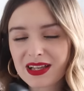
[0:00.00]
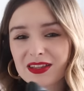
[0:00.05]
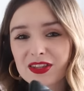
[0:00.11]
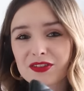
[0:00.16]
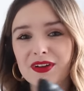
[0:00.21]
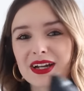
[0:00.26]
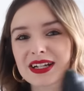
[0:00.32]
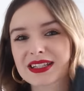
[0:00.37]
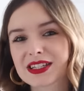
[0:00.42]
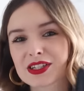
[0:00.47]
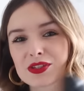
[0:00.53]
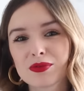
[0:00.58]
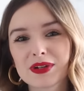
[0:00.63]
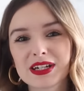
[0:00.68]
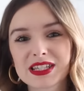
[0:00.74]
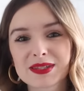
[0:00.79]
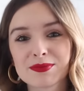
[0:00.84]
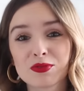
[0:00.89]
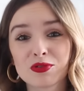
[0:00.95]
the fact it's
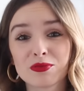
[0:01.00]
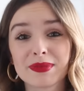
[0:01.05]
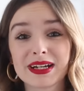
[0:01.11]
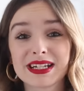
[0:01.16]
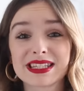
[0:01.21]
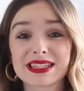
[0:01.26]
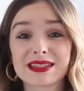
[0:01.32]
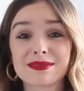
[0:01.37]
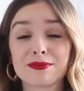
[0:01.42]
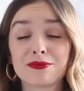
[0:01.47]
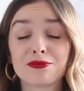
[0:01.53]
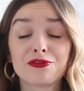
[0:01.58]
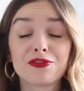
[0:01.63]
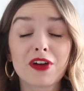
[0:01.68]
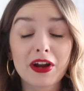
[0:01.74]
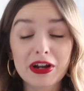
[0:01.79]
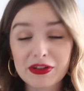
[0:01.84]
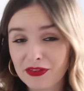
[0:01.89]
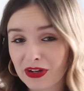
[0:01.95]
quite small makes them
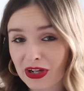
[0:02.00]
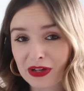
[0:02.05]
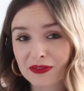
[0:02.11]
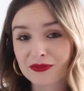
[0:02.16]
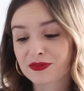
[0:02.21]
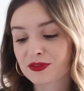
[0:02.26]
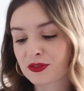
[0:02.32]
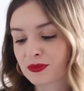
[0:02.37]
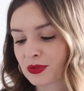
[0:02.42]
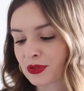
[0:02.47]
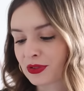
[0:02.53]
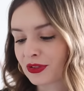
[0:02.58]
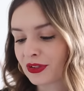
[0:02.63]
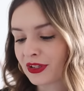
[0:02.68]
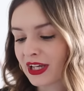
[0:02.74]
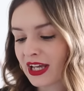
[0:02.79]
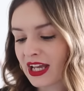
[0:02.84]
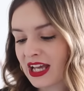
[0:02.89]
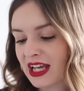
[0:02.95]
very, very
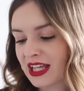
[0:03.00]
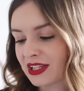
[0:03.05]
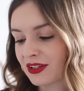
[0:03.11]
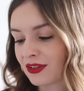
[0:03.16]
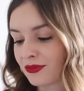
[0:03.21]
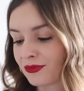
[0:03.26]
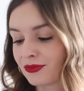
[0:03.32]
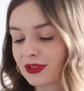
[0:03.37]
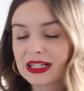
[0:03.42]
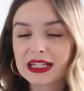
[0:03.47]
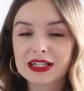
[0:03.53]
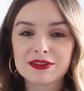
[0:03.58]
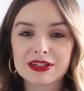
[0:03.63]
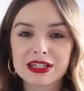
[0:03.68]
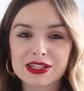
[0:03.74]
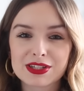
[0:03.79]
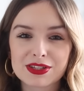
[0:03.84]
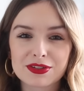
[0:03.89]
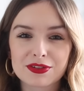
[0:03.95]
comfortable. They're a really,
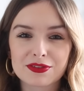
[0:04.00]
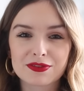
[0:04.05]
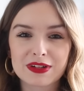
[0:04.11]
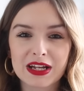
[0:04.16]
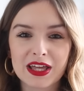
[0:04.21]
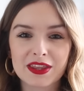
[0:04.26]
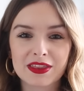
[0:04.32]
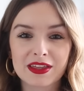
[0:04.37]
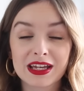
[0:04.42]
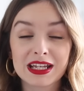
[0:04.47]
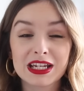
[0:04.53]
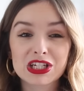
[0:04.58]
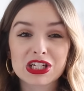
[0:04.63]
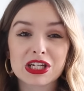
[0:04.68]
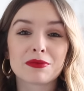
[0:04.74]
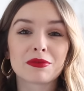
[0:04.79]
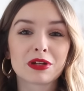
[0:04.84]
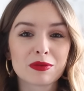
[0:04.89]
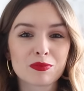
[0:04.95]
really soft leather.
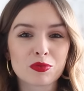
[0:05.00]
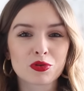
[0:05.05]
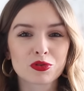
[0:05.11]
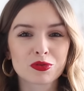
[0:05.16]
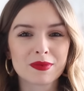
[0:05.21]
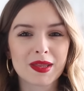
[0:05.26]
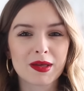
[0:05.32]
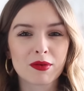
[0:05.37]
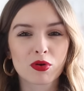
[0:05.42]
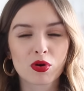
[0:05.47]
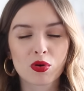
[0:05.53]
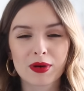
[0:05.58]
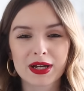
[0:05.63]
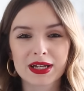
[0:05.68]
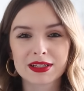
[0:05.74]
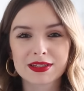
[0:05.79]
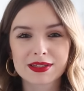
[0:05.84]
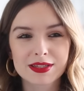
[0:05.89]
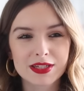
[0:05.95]
Initially when I bought them they were
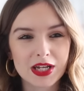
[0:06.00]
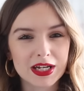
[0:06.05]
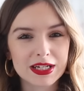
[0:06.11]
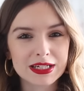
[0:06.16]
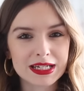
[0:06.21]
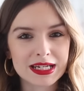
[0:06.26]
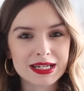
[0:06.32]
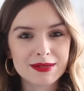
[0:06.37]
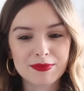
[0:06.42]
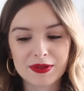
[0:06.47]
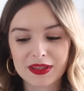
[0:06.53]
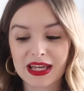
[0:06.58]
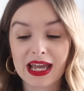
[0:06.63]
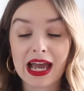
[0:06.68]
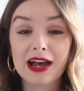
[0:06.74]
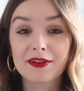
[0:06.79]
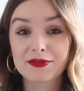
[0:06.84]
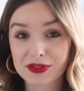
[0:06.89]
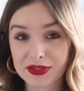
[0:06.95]
quite sturdy, but they
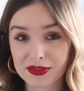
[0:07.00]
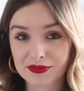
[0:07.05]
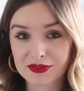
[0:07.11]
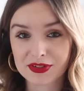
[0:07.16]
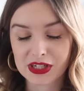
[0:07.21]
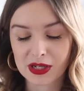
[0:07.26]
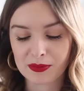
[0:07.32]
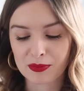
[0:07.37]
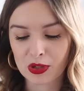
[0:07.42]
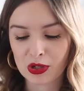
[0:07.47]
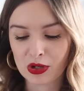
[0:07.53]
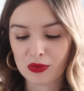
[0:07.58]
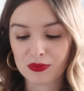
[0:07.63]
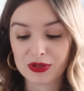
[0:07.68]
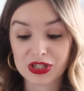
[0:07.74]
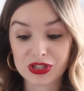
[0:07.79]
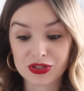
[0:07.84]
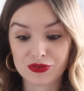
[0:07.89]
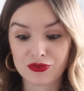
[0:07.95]
have softened up a lot,
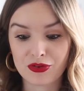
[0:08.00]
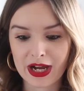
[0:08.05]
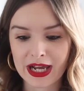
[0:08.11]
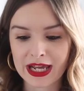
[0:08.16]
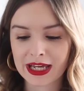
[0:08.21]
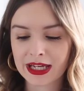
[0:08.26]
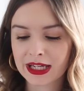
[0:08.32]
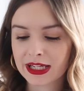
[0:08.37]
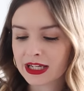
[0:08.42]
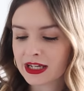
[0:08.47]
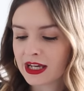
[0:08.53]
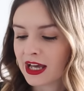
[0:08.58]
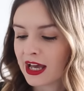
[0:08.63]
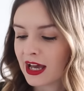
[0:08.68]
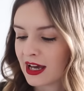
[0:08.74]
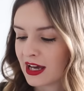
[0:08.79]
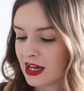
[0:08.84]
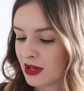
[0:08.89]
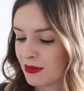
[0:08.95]
which is great.
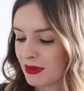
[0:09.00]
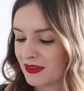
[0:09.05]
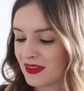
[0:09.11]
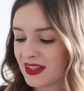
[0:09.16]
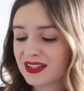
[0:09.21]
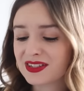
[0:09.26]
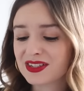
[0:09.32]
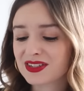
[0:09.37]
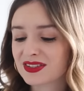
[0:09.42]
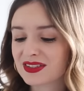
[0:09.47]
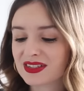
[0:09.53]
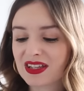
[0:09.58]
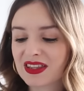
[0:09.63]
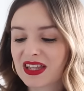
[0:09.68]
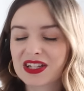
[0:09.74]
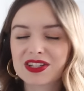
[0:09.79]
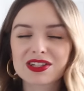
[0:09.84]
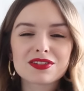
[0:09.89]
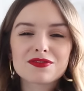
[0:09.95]
And they're
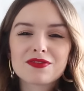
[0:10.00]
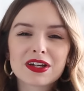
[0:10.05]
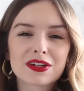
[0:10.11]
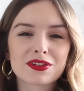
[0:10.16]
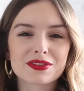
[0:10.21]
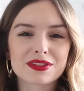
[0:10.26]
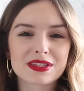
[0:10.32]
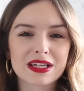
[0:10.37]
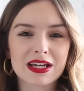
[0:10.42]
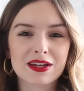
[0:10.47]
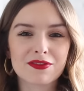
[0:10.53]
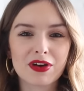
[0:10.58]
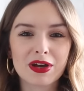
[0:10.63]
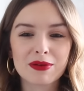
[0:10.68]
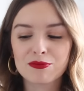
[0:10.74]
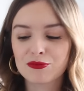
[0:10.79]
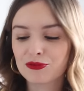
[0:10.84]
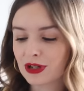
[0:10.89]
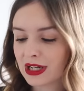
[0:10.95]
just fail safe.
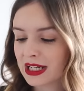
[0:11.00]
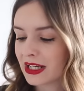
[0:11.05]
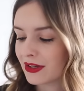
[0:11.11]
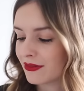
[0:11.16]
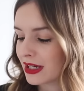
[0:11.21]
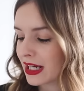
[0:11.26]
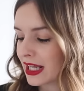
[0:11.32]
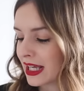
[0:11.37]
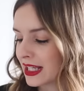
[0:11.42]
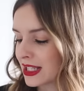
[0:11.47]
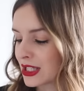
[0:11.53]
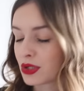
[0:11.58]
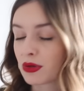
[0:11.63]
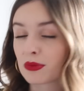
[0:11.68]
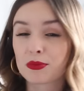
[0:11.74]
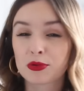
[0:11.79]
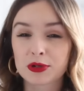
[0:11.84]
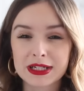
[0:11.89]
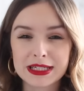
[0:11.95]
I'm really, really into
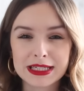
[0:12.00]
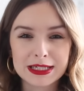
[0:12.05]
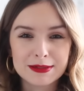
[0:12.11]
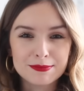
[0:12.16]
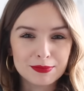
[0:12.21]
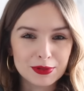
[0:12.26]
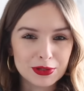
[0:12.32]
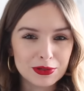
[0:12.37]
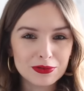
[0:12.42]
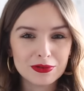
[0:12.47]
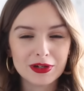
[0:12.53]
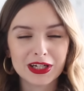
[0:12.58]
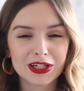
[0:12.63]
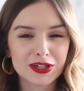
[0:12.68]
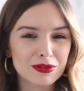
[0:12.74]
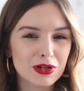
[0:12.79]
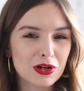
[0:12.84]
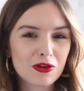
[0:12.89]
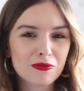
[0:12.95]
a pointed boot. I
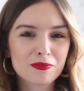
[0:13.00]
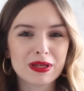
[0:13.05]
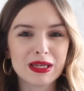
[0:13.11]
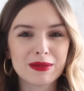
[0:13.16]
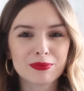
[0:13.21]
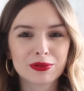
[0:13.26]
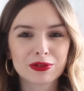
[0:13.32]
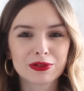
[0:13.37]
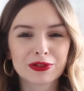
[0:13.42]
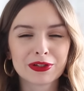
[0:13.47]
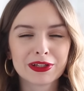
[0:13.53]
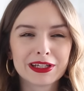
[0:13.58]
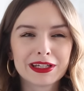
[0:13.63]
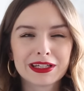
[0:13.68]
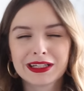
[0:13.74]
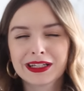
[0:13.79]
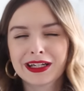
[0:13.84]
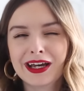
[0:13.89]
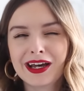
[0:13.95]
know a lot of people,
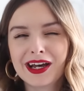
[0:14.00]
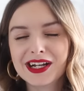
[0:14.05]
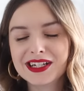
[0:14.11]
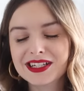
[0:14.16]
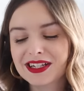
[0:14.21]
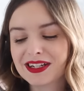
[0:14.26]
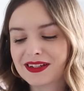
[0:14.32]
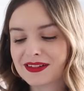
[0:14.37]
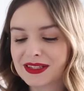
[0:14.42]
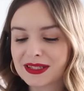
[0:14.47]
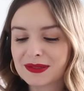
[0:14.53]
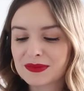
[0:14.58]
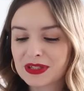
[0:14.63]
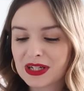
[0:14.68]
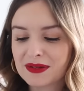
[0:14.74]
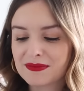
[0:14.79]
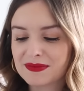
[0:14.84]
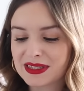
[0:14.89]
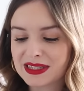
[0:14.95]
I don't know,
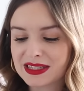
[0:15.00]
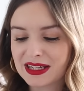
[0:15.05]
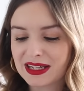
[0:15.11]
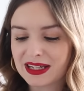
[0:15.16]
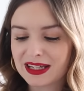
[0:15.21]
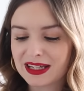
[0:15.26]
sometimes